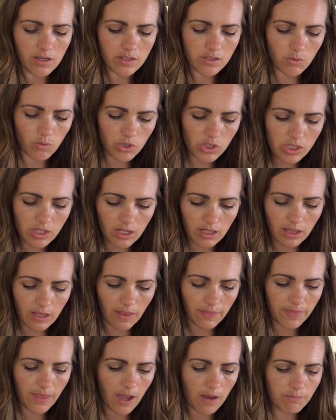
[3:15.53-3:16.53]
So we're just gonna
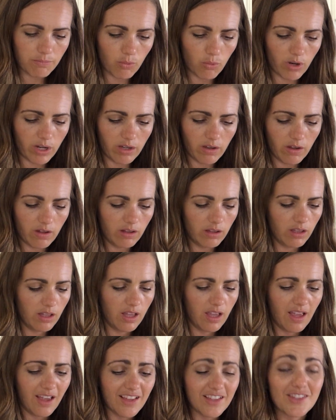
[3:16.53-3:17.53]
let that boil.
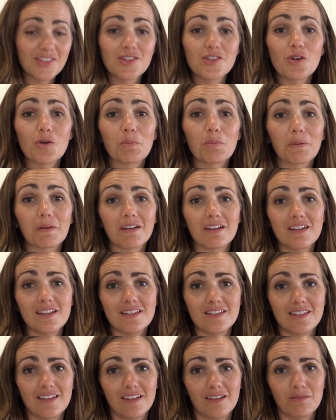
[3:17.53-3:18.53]
Super
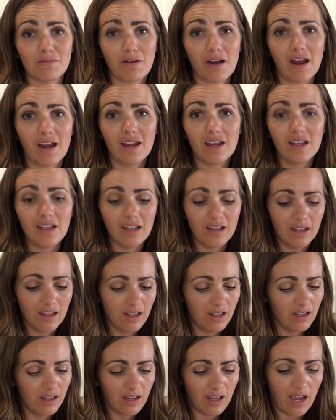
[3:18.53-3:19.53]
easy, right?
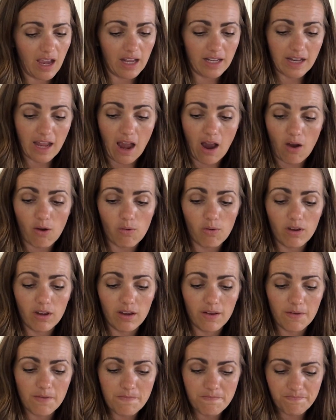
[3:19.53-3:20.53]
And now
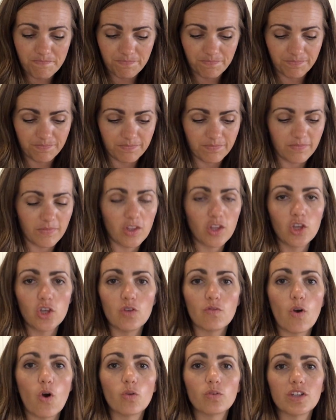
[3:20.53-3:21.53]

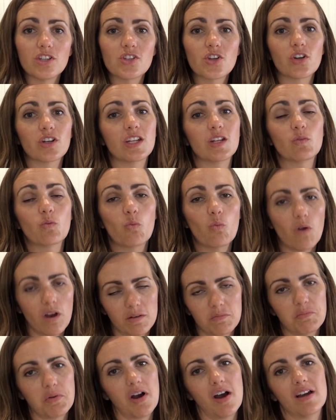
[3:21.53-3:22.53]
you've only dirtied
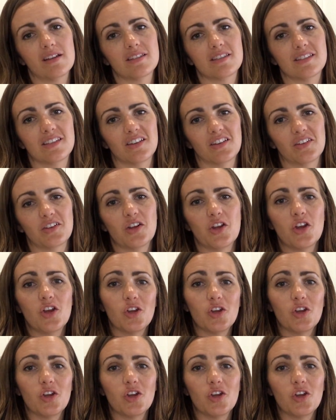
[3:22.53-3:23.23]
1 pot still.